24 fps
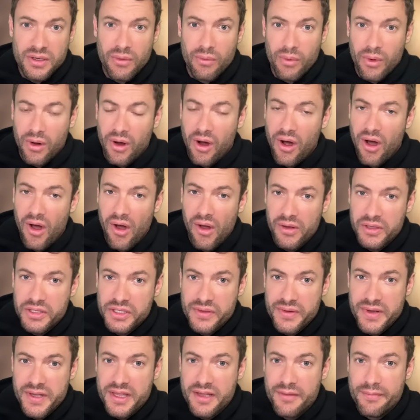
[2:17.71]
were all
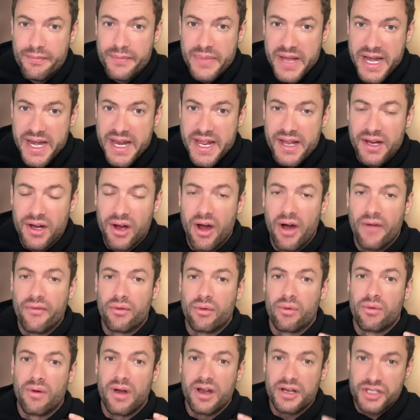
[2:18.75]
doing the bidding of
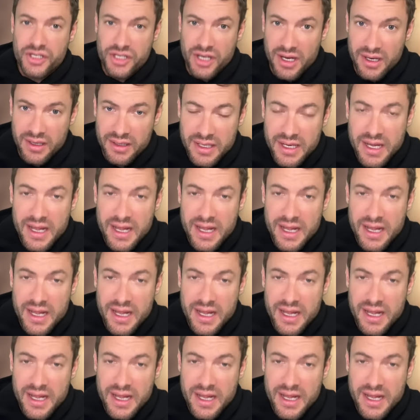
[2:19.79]
Russia.